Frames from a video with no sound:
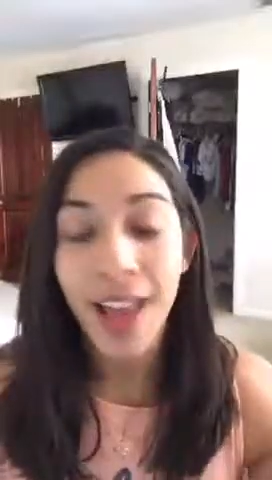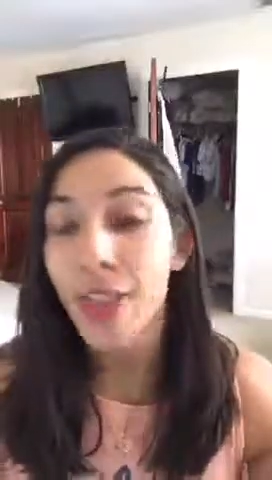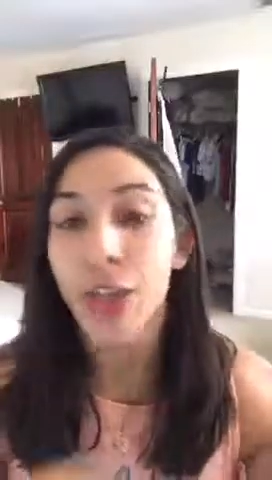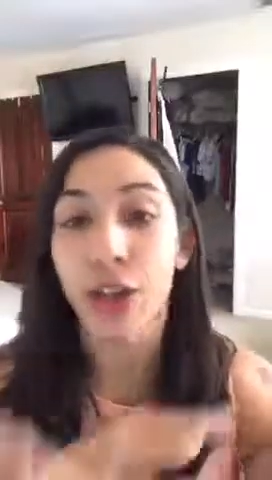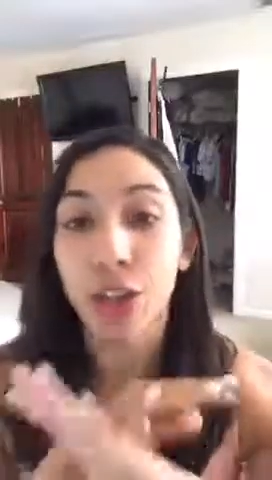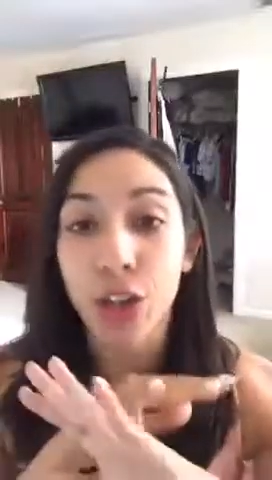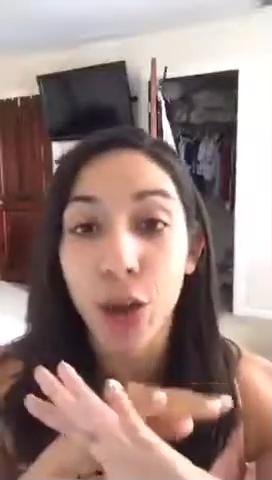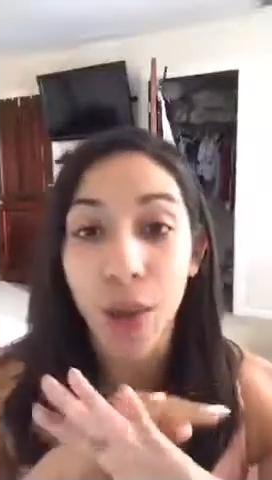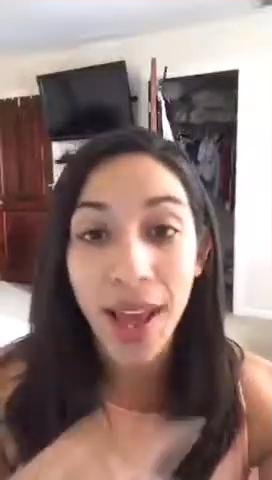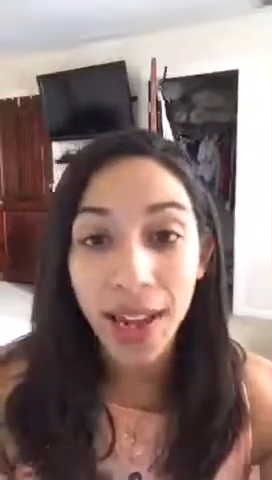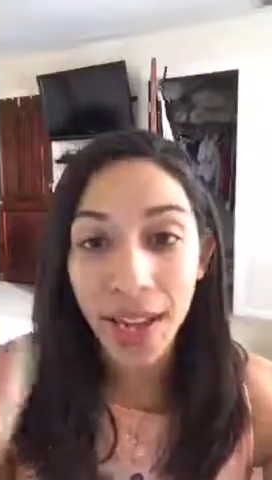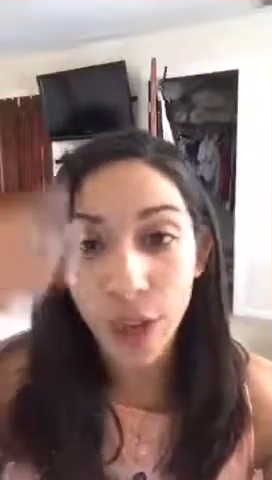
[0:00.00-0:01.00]
There's no
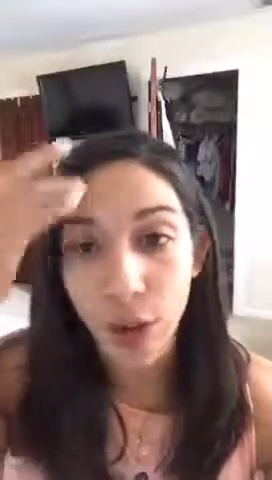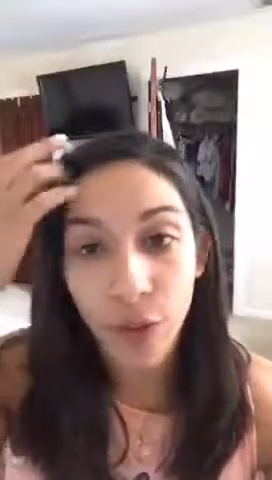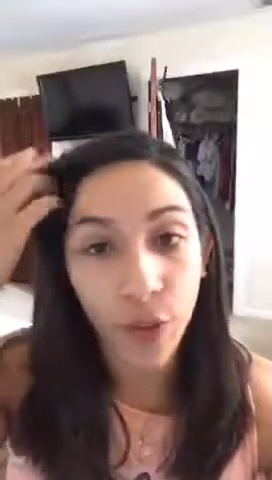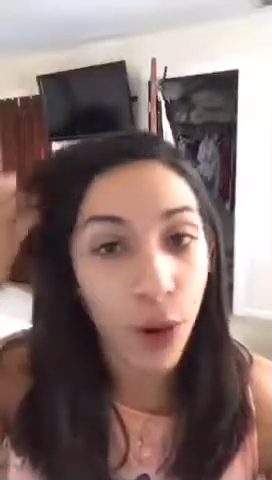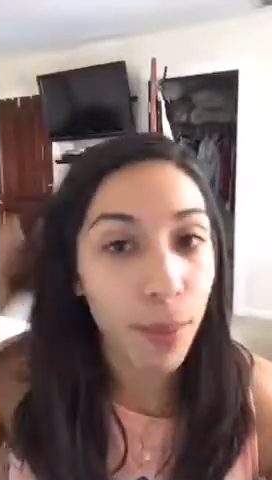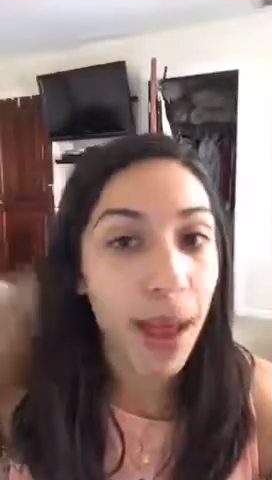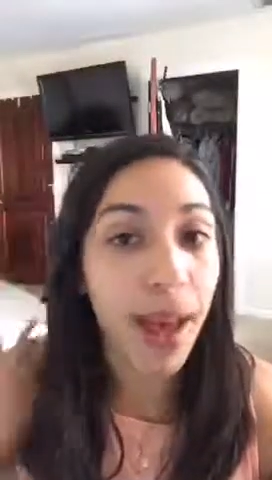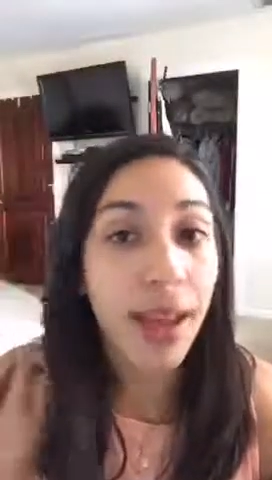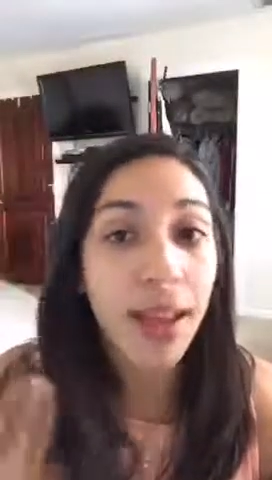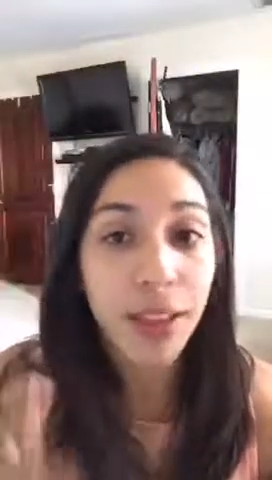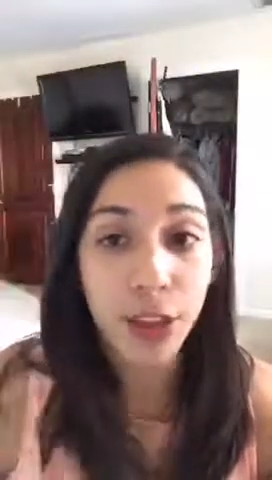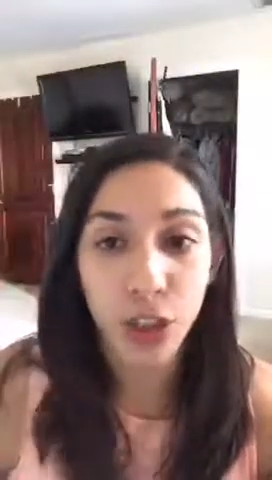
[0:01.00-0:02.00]
editing, no format.
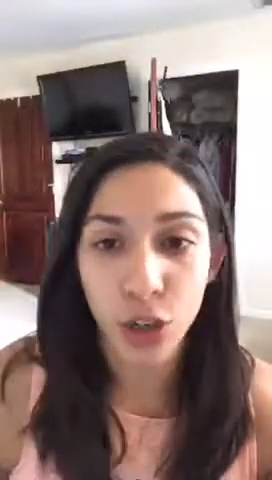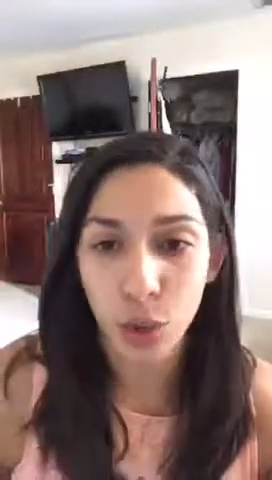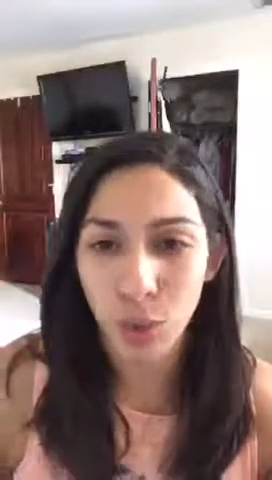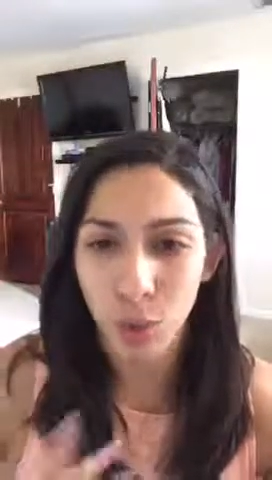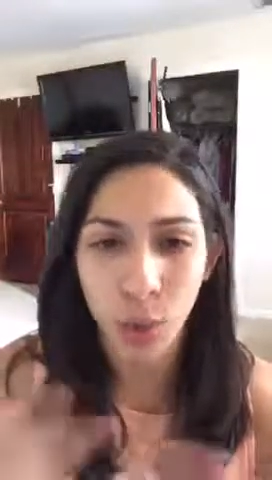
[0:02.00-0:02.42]
There's no